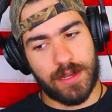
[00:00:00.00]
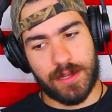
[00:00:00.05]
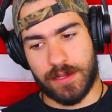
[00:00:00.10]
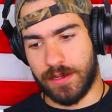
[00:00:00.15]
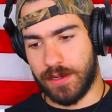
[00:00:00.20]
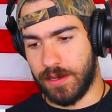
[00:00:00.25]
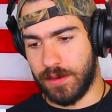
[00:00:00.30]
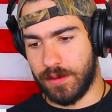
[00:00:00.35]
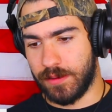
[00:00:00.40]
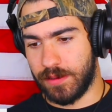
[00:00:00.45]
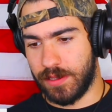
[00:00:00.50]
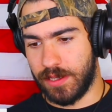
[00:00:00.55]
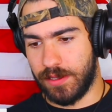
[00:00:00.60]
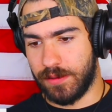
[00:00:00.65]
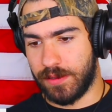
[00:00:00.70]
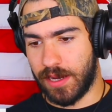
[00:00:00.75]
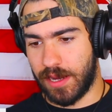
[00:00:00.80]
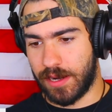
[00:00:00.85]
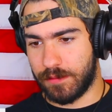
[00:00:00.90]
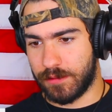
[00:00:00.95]
you know,
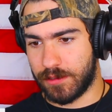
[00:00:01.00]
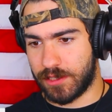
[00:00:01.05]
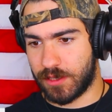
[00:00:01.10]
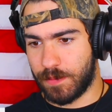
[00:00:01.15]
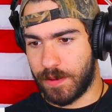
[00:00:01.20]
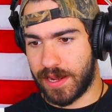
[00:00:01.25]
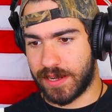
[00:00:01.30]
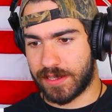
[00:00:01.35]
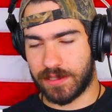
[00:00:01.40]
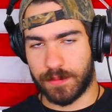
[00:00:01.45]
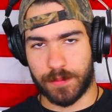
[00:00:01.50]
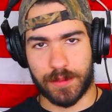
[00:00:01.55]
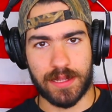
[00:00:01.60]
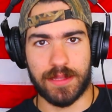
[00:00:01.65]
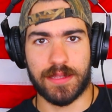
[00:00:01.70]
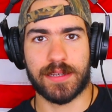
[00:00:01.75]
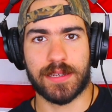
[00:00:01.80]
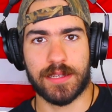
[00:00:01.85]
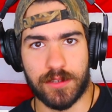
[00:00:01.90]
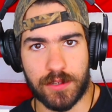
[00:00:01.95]
you got to respect somebody
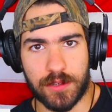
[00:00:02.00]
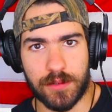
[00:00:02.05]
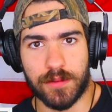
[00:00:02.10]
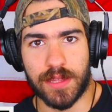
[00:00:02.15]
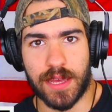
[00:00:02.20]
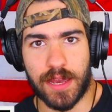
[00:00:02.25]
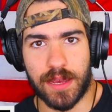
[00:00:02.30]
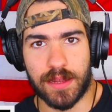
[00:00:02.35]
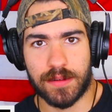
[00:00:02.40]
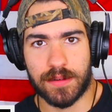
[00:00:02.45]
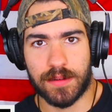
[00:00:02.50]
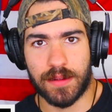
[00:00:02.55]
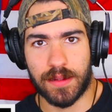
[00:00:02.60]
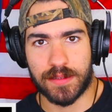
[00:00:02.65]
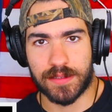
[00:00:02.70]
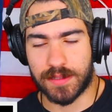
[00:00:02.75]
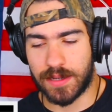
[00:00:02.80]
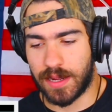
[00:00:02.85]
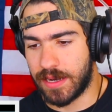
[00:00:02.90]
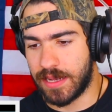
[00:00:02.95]
that can do that.
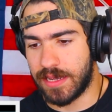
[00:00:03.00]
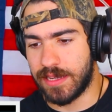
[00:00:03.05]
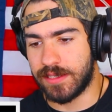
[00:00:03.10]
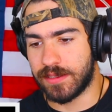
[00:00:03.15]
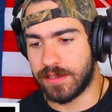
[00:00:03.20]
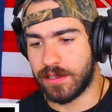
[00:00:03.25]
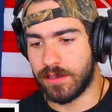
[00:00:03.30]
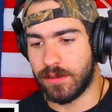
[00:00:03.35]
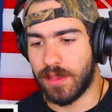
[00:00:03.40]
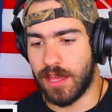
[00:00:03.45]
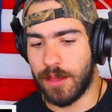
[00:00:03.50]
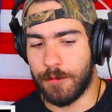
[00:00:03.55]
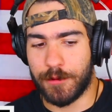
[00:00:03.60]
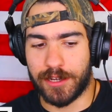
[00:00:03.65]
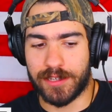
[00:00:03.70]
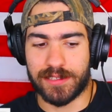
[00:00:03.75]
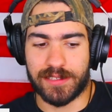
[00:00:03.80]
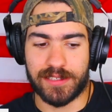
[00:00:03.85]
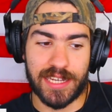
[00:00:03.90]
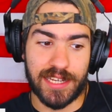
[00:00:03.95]
It's not easy to do that
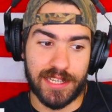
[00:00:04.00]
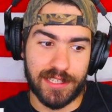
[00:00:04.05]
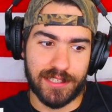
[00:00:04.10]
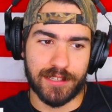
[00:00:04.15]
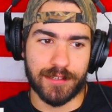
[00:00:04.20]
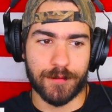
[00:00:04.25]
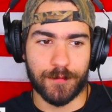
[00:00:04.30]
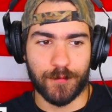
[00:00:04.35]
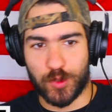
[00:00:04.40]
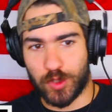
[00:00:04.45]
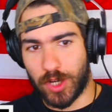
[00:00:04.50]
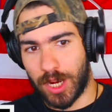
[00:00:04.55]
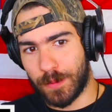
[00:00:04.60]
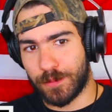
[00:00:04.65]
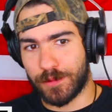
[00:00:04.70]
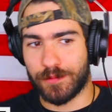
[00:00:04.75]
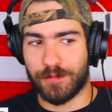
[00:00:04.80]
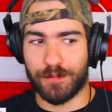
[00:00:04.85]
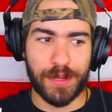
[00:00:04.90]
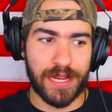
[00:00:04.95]
because it's easy to
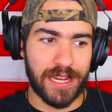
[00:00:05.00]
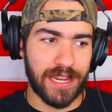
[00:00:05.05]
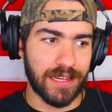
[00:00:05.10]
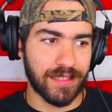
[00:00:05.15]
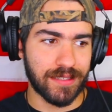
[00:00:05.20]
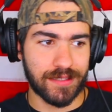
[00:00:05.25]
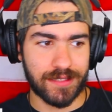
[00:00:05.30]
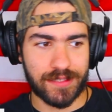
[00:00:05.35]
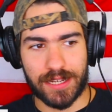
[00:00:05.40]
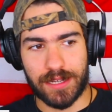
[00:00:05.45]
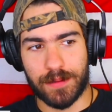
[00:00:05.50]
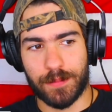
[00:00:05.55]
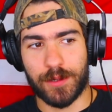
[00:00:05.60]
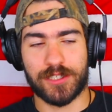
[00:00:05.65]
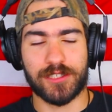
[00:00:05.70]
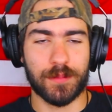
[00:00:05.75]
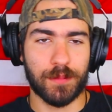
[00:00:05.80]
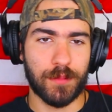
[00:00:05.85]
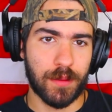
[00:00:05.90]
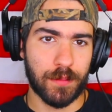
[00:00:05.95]
drop a beat and say a
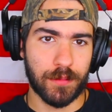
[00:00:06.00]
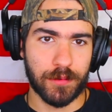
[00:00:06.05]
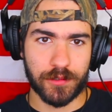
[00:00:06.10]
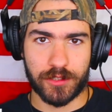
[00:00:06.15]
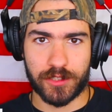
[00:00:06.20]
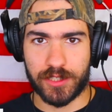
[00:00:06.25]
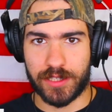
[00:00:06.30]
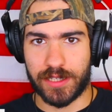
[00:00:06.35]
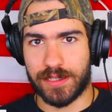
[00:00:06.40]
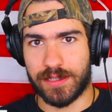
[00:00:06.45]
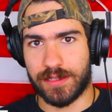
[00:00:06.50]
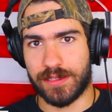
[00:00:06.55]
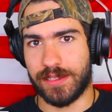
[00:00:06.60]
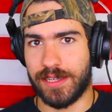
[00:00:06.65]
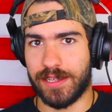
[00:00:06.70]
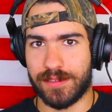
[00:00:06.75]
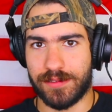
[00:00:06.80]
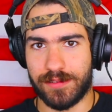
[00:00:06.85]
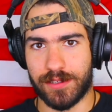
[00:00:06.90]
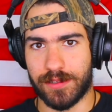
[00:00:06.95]
bunch of mumble shit and
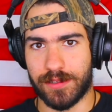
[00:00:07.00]
get,